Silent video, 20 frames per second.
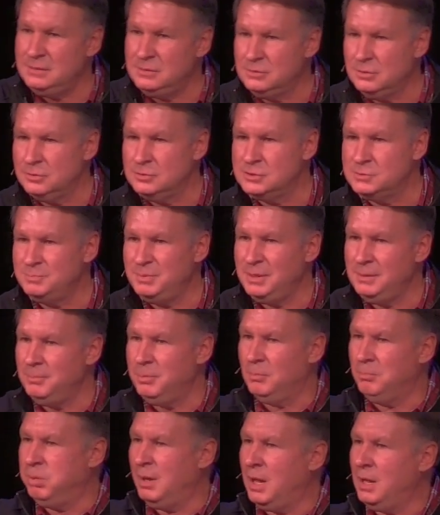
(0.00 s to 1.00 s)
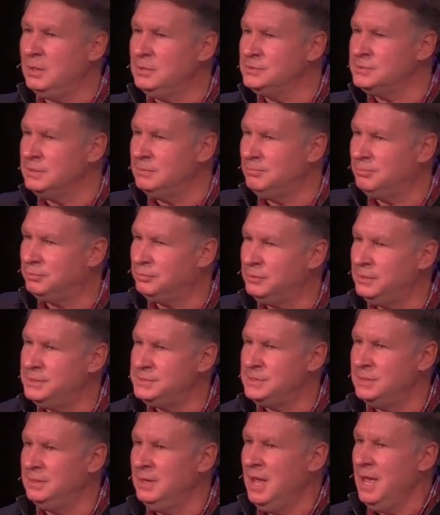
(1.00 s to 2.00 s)
those people. Paul's in
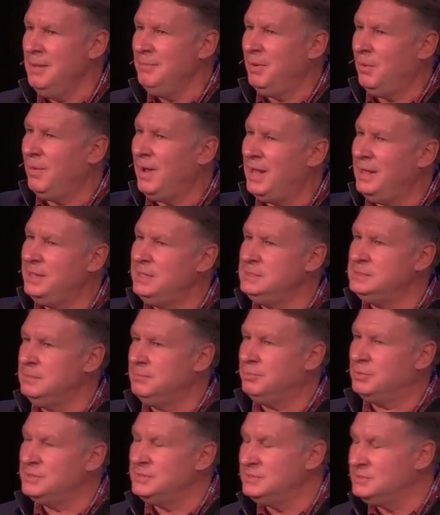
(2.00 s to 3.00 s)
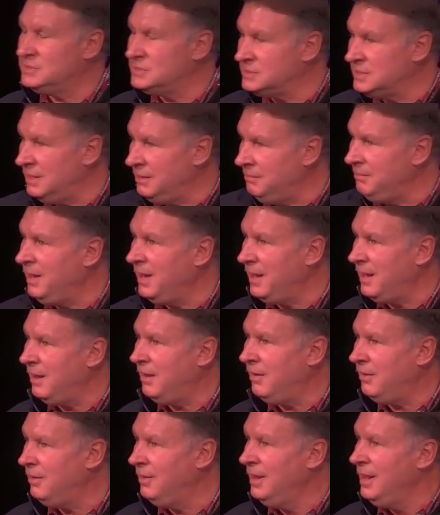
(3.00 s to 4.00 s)
prison, but while he's in prison,
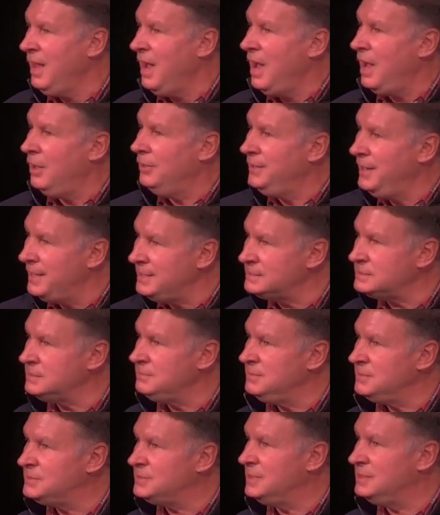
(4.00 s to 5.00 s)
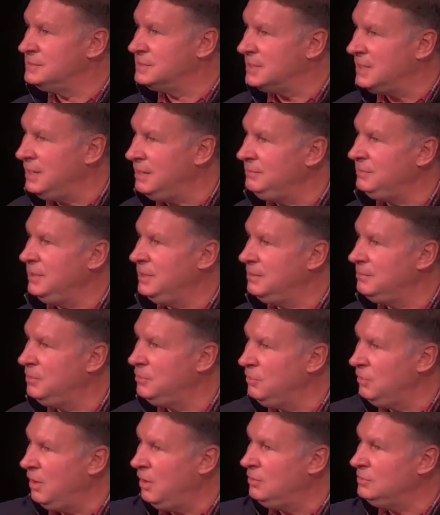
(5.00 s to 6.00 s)
somehow Onesimus has come to him
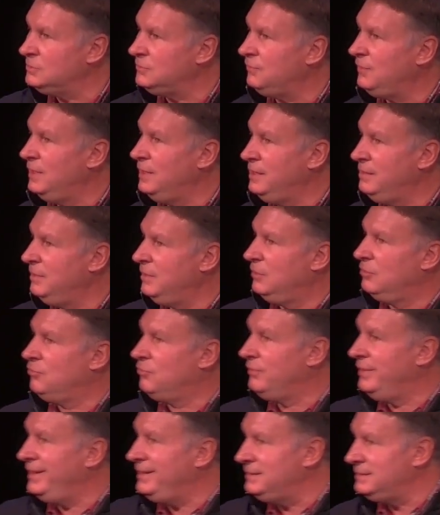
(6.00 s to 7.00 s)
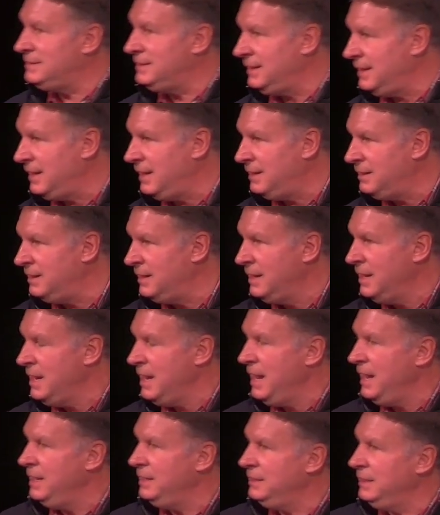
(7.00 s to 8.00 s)
who owes Philemon a great debt,
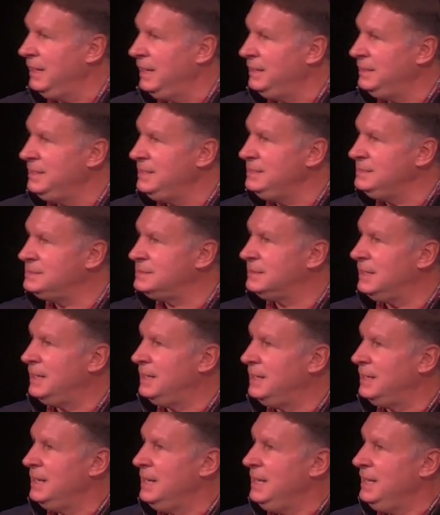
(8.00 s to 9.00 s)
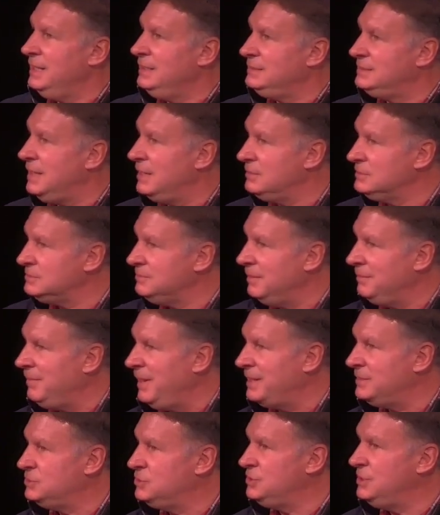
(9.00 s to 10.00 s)
and he's like, he tells him
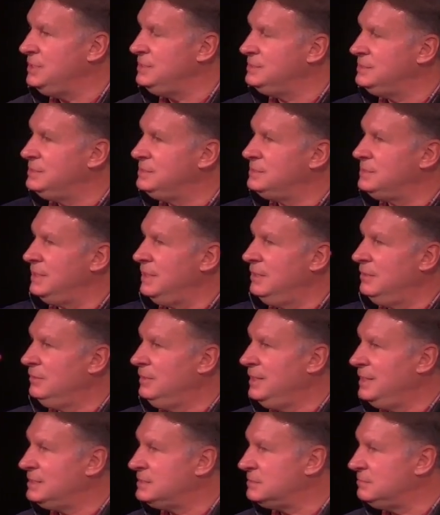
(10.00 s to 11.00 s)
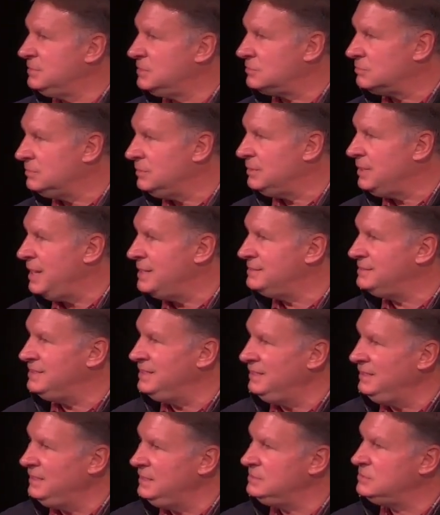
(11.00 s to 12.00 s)
about Jesus, and Onesimus realizes he
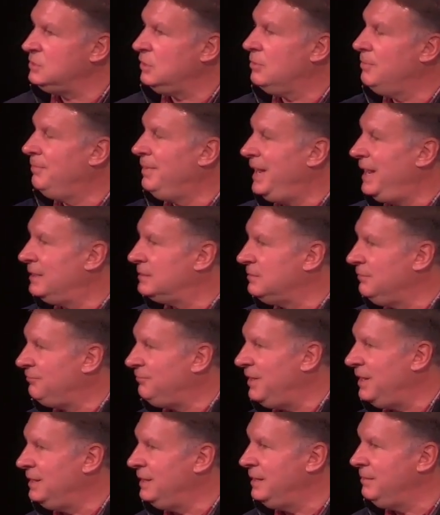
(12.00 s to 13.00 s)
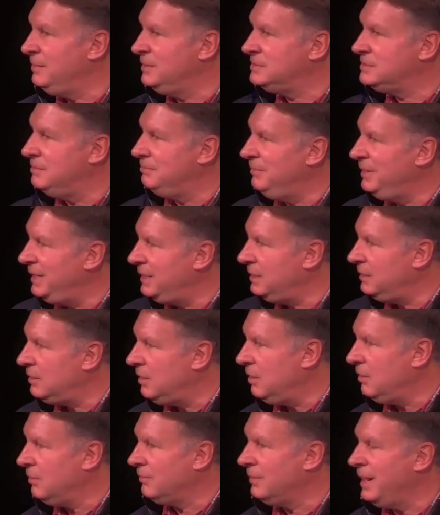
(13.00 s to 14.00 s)
needs to go back to Philemon to make it
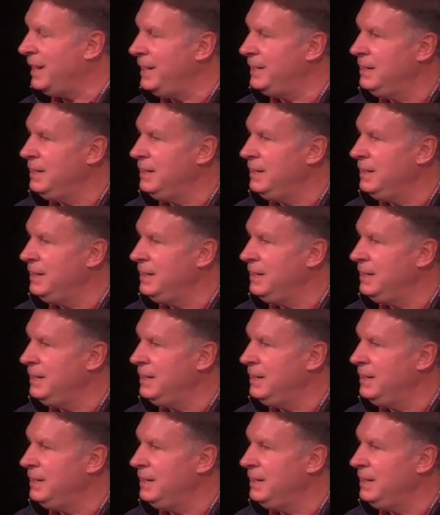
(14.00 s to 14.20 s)
all right,